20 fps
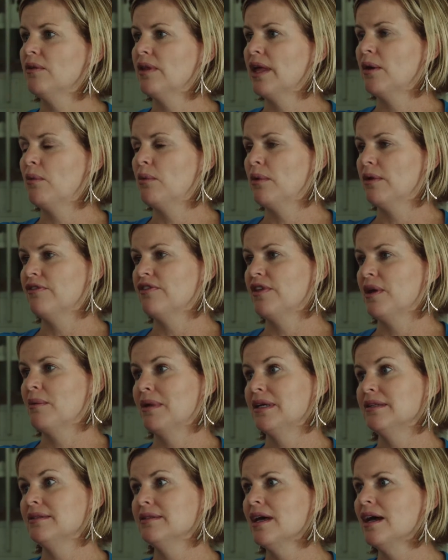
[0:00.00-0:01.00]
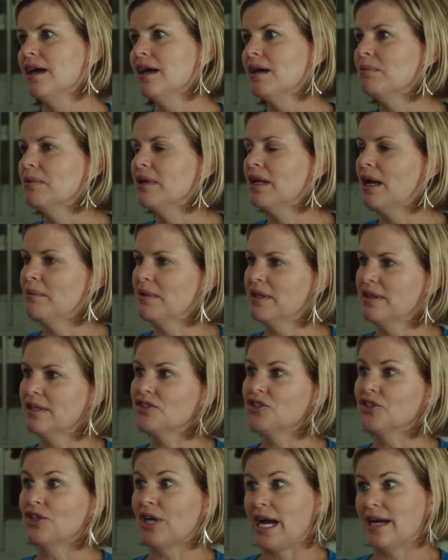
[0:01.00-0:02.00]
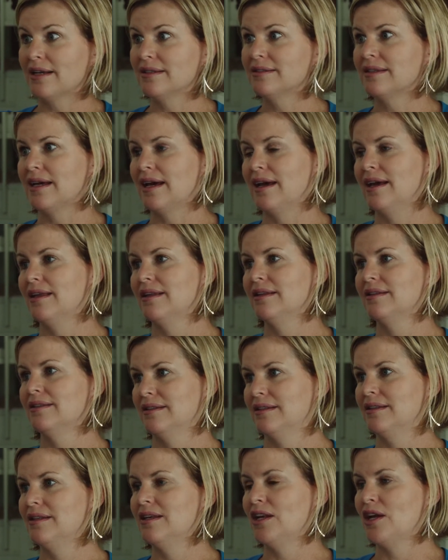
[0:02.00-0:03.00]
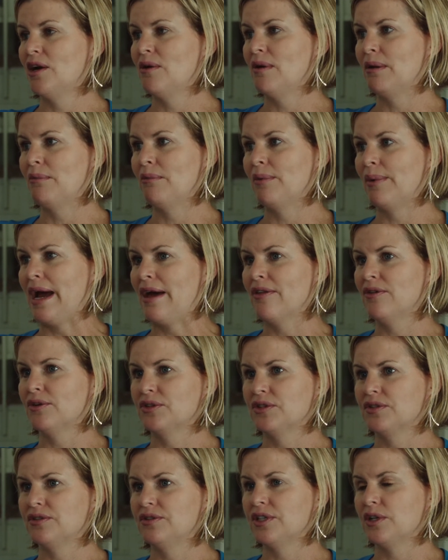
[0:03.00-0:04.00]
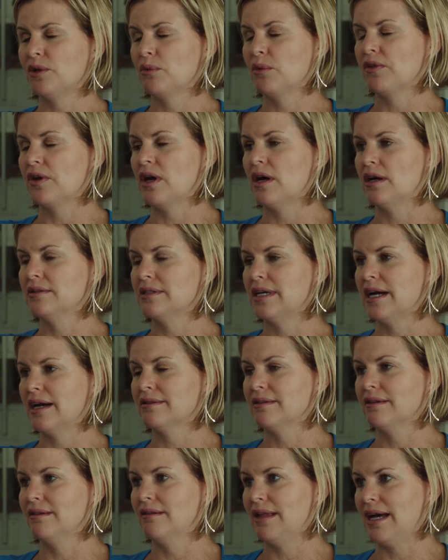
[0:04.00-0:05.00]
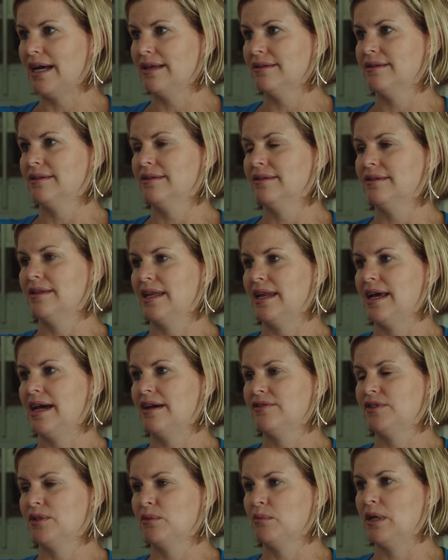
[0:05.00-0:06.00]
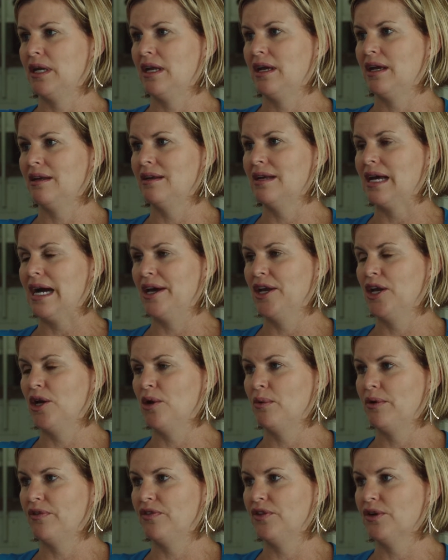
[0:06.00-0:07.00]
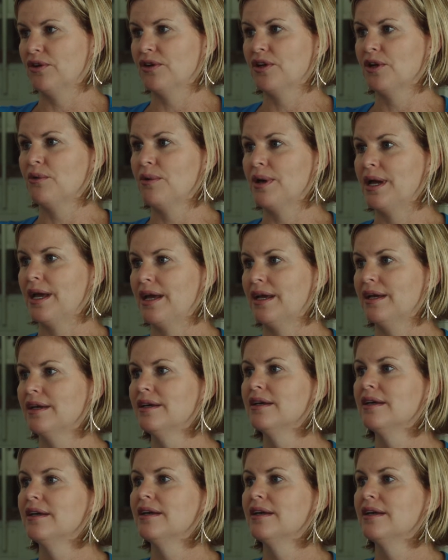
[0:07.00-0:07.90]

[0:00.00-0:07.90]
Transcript: Like, what if they mess up? And I mean, that's your eyesight. You know, I'd rather just deal with contacts and glasses than have somebody not know what they're doing.